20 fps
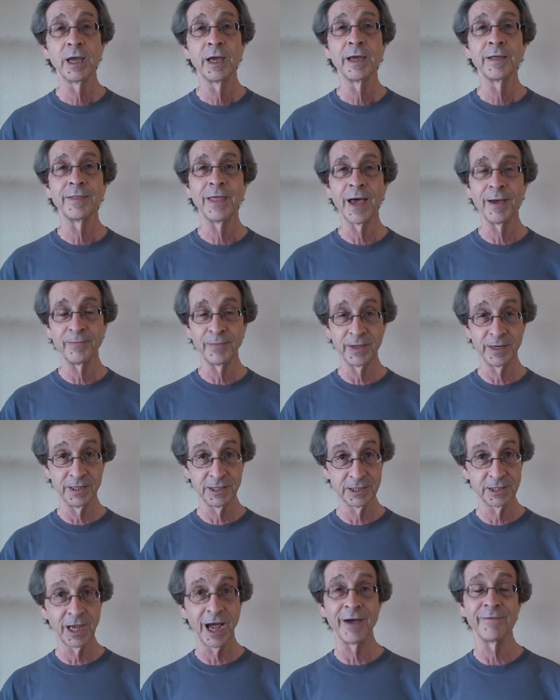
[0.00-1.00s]
That means
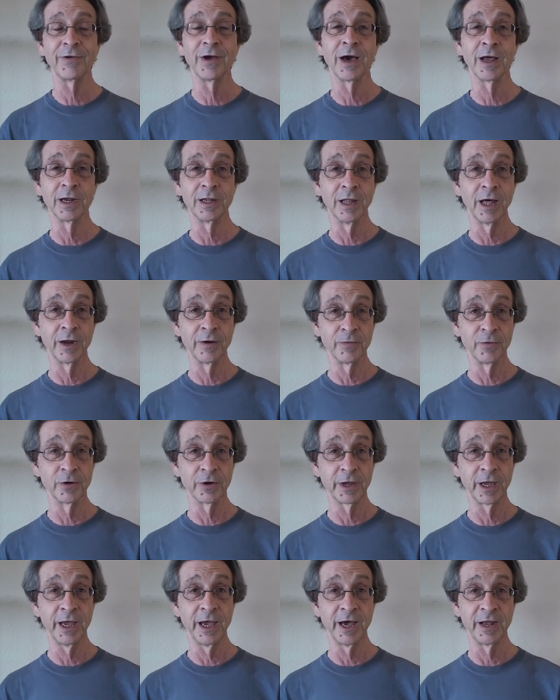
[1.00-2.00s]
I've got a lot of work
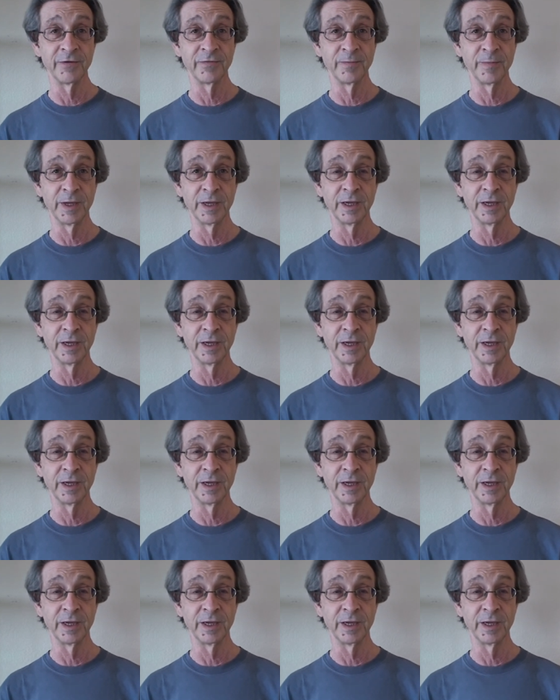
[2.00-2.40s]
ahead of me.